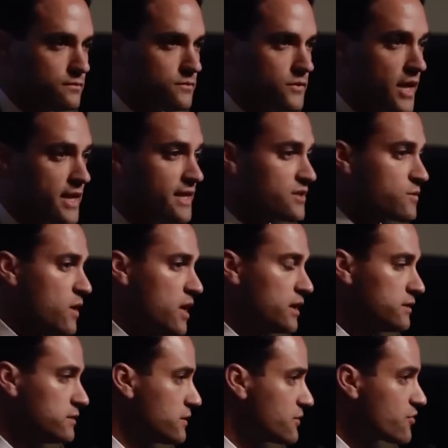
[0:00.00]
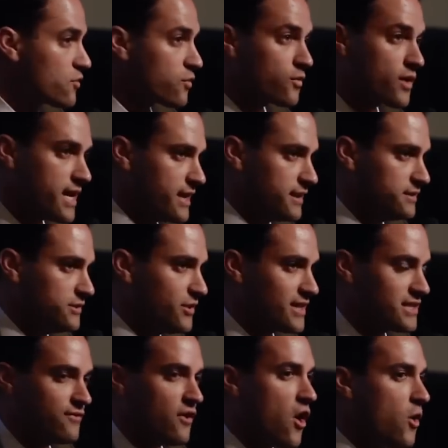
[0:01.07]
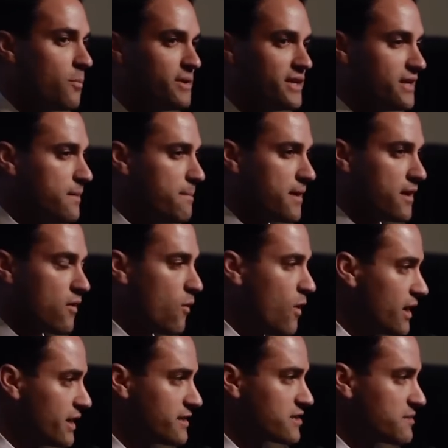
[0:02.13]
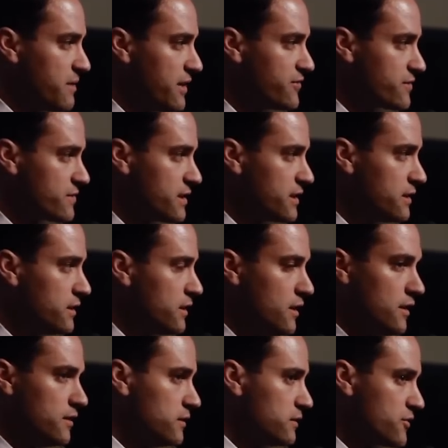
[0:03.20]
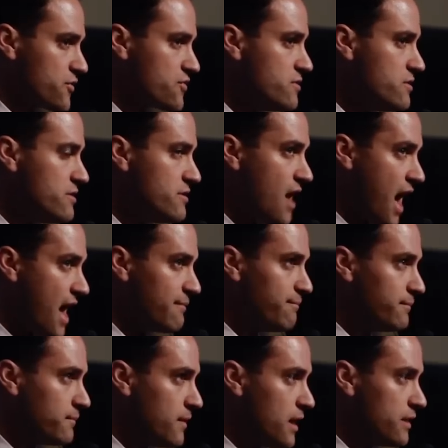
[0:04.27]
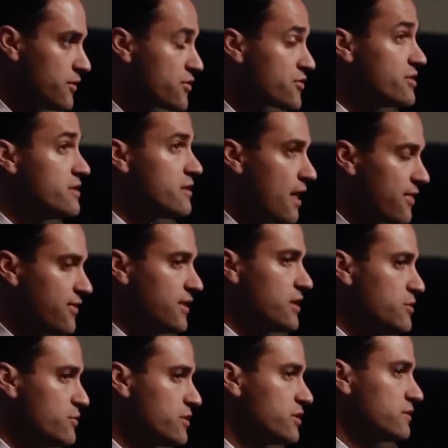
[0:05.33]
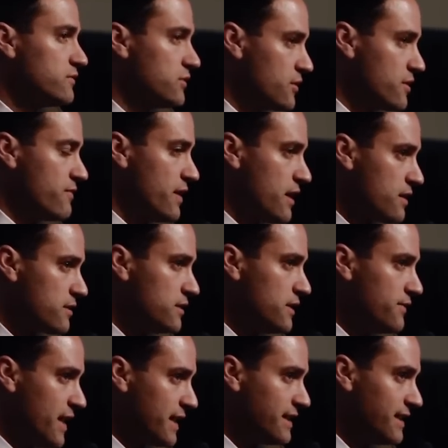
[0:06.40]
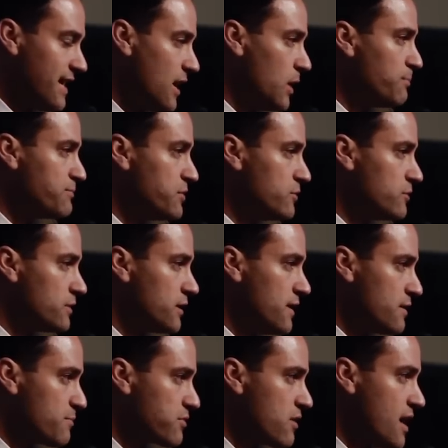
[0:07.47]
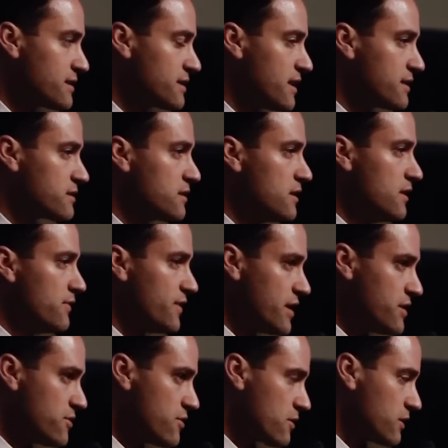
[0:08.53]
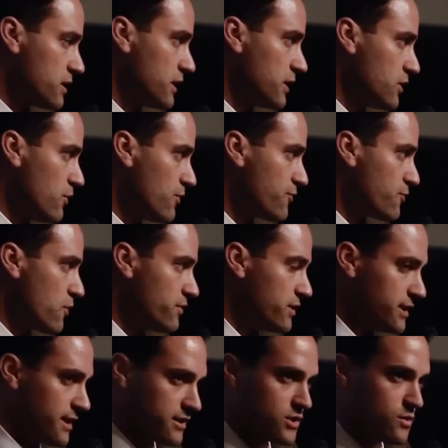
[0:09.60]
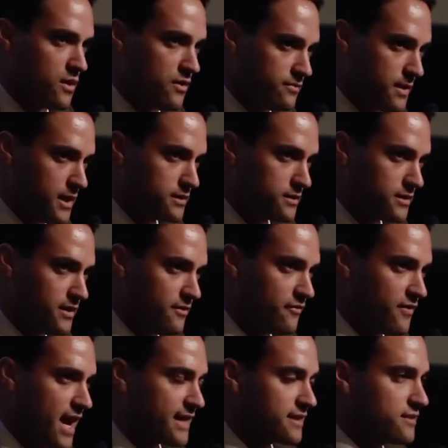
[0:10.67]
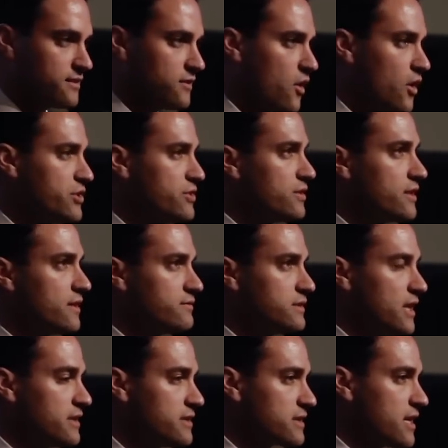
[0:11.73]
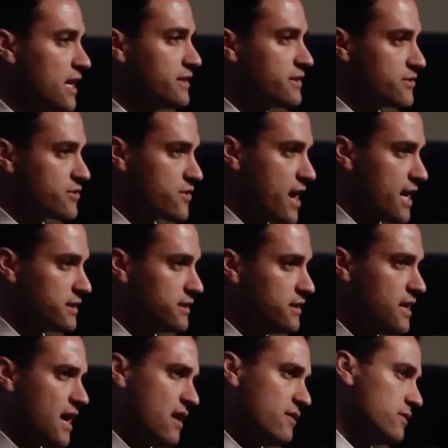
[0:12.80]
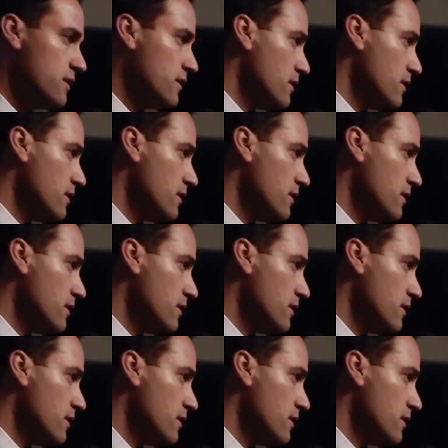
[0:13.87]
Okay, guess what? It's great. You guys have all been in a marijuana dispensary. There's nothing you could have learned there that can help you in the process that you're going to go through over the next 12 months. In fact, all you could have done is gotten distracted. Now,